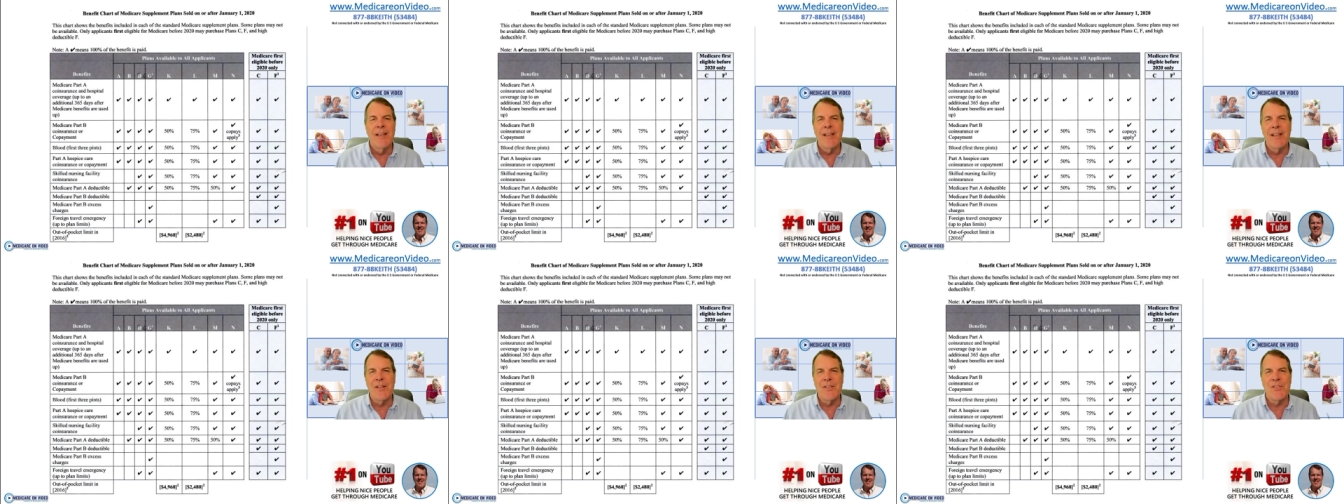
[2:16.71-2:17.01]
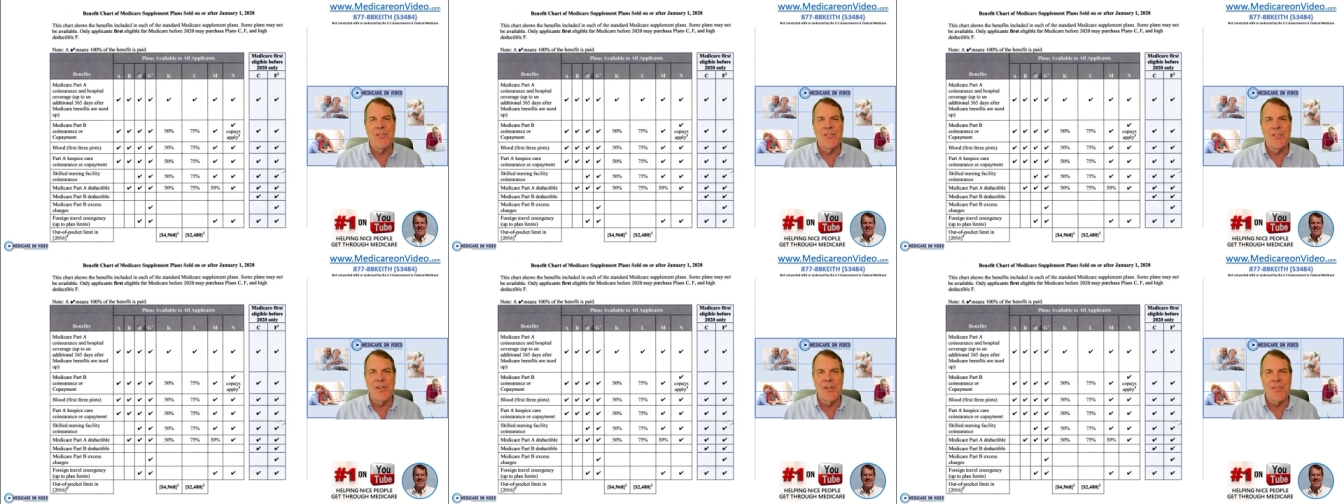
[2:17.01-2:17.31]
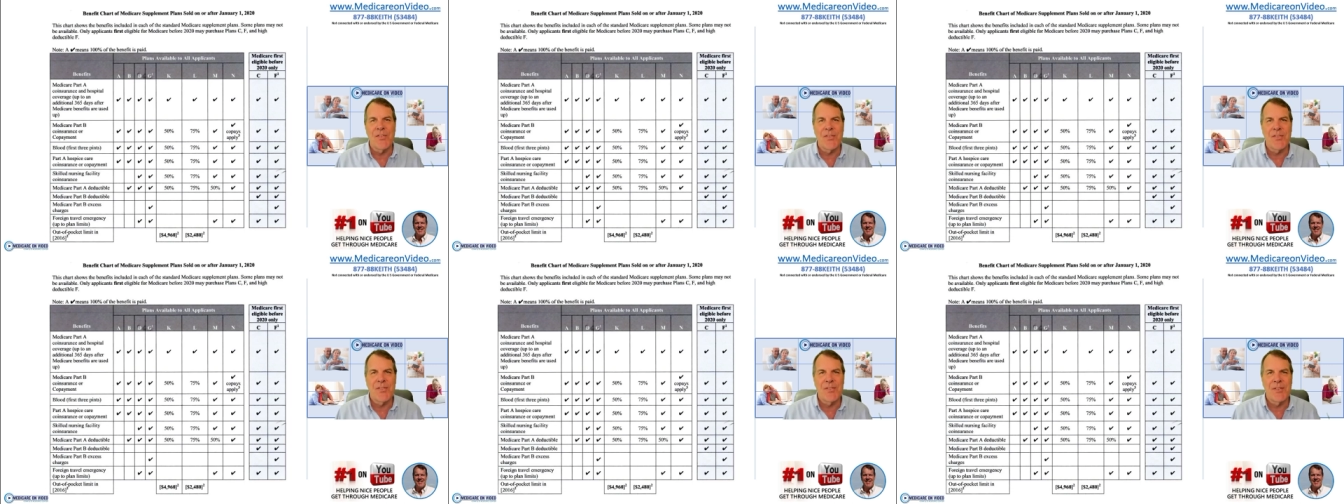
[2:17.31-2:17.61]
it's
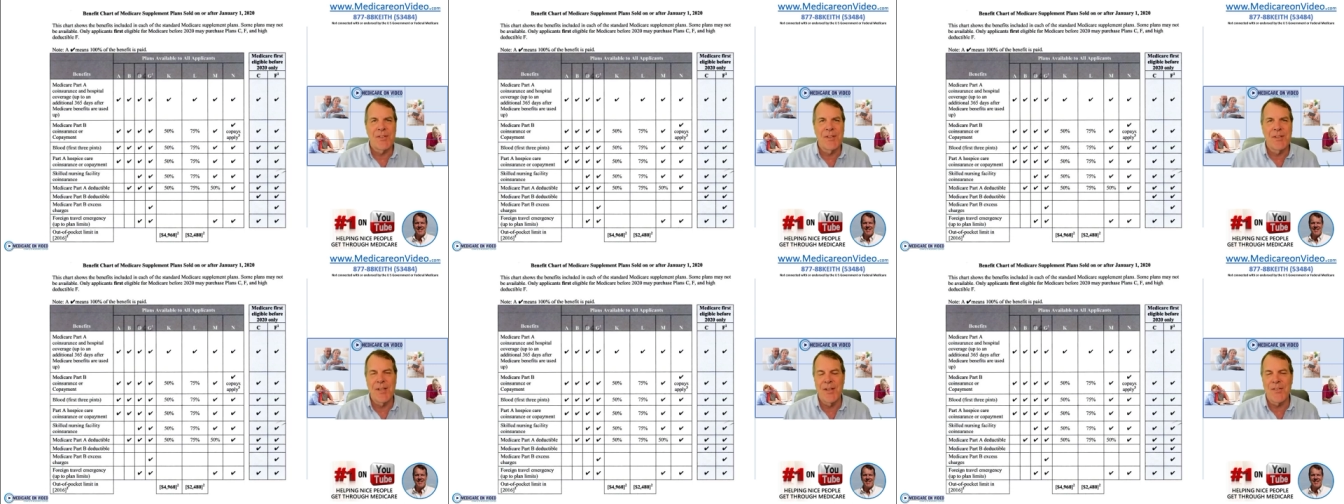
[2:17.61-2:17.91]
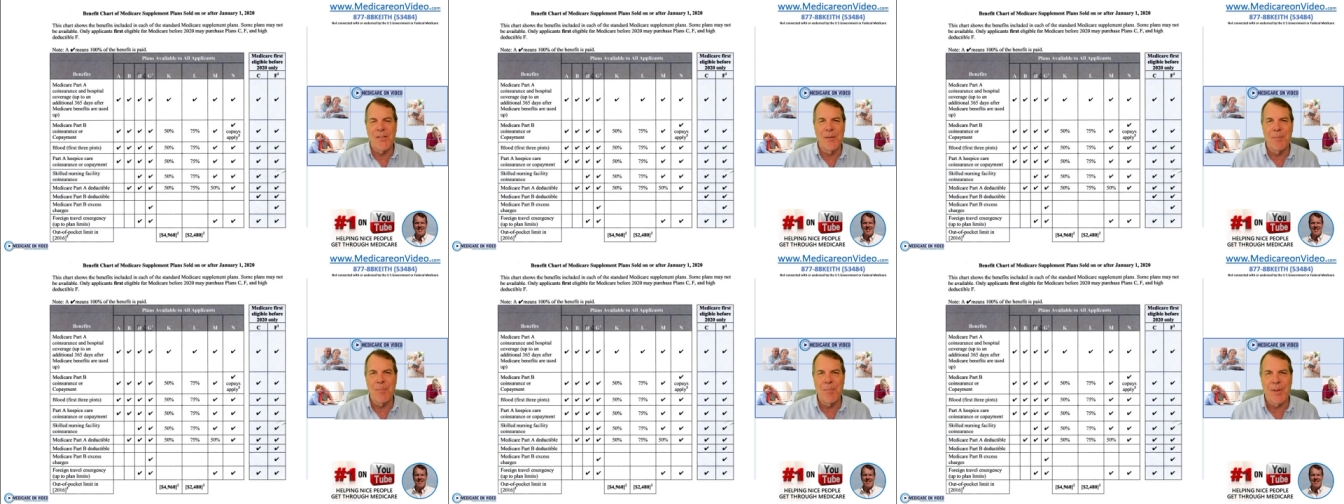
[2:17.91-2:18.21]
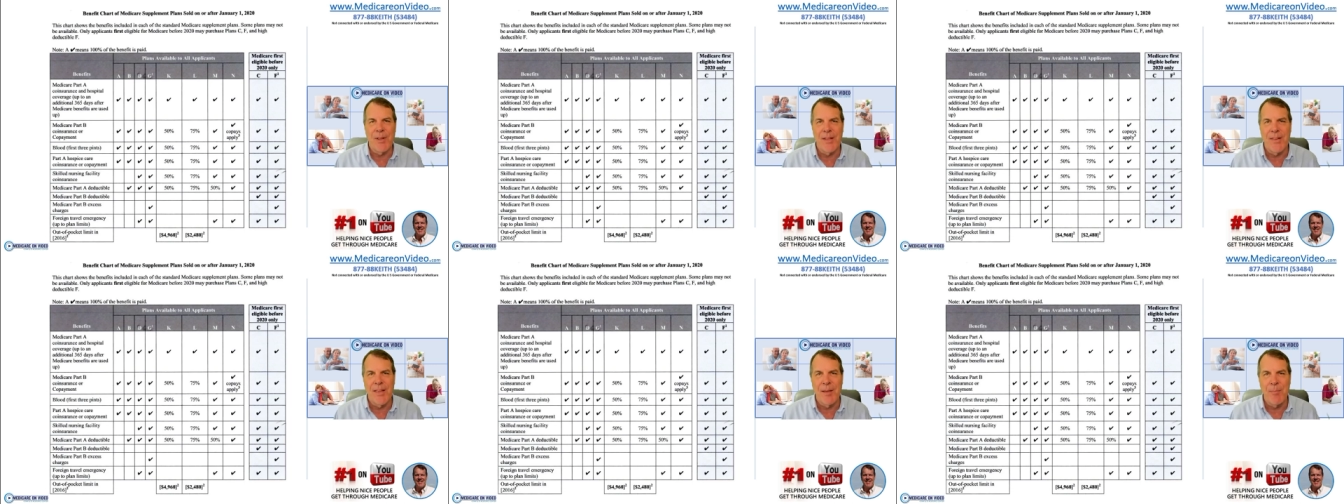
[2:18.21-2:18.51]
just doesn't
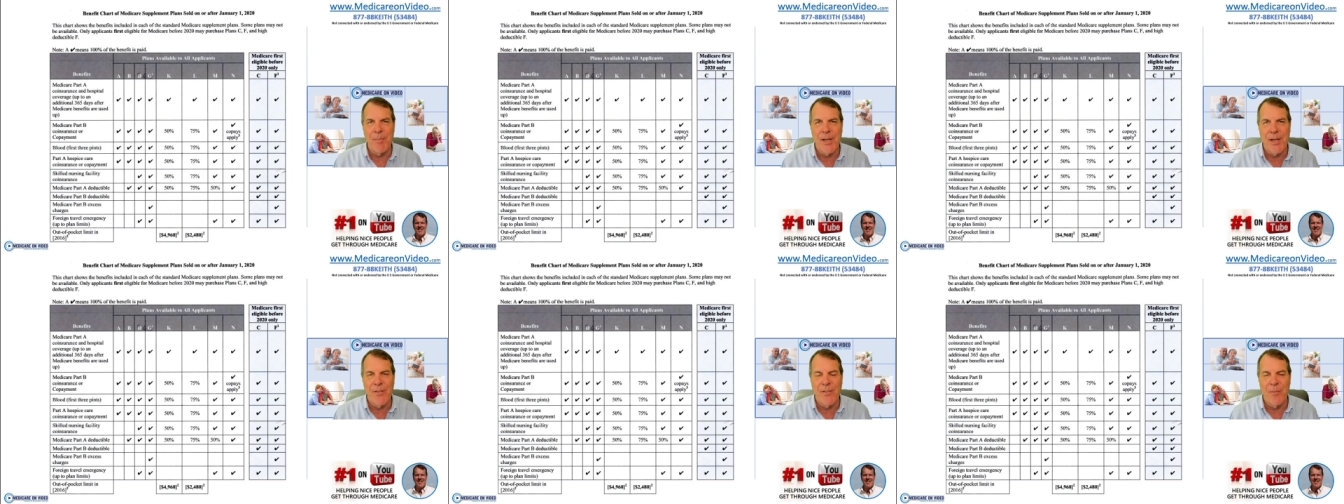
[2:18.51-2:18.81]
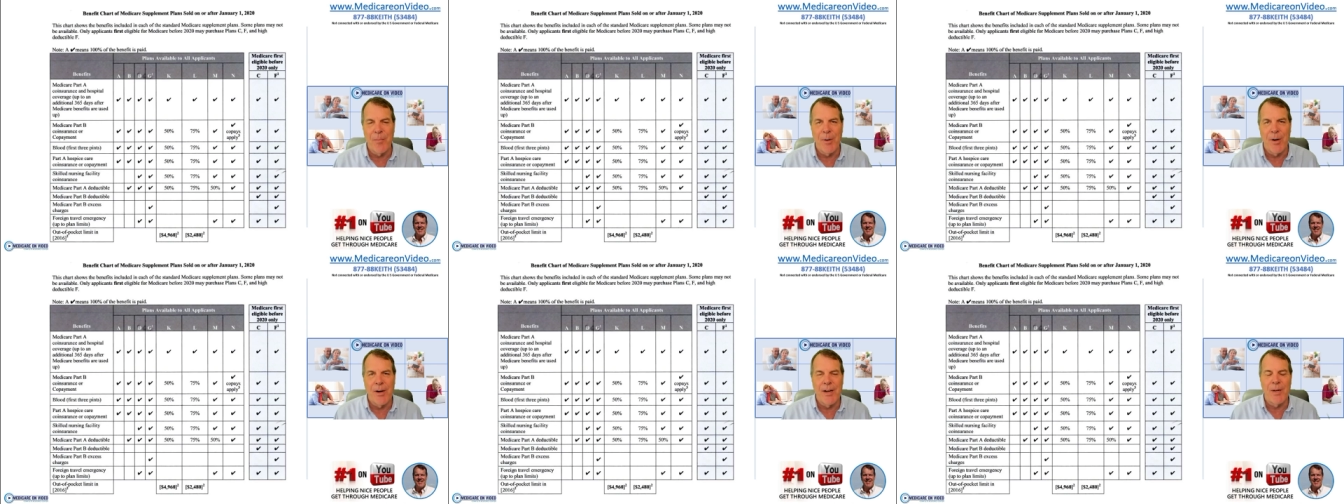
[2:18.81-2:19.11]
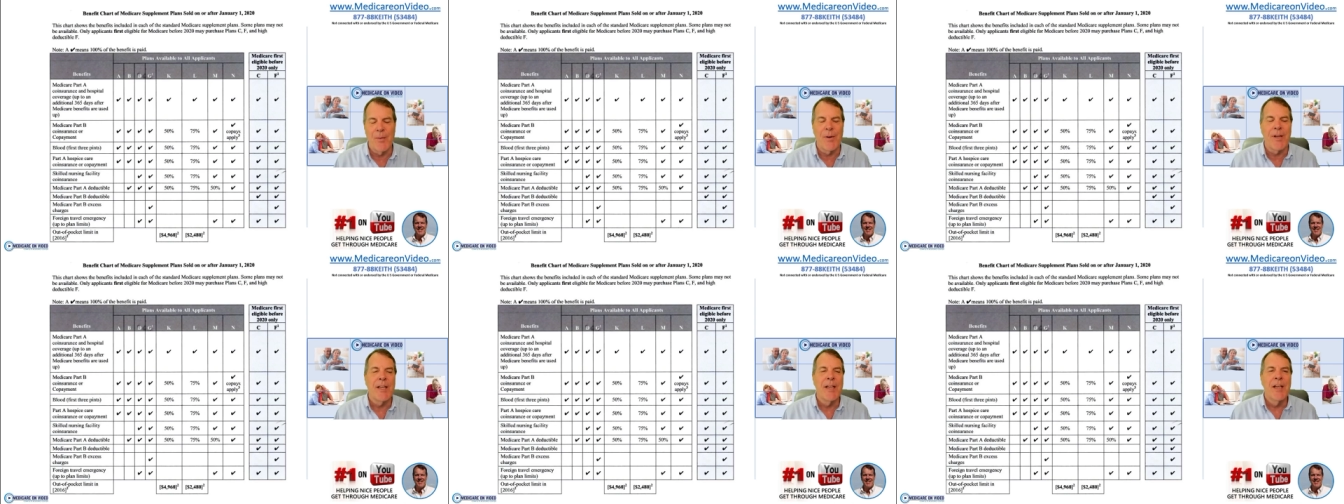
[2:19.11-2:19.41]
play that big of a part
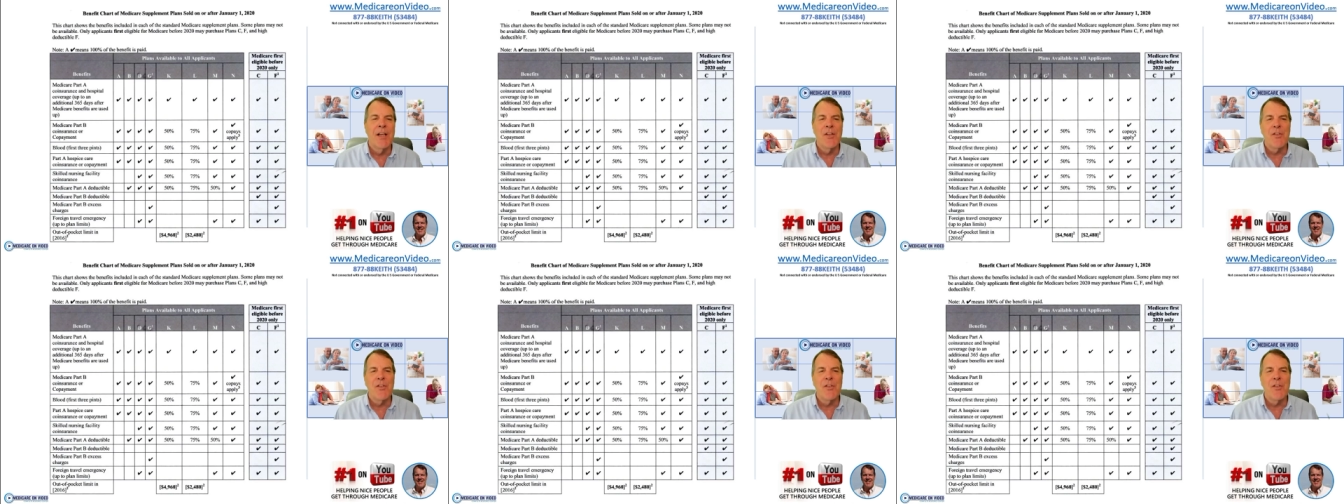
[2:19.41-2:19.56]
anyway.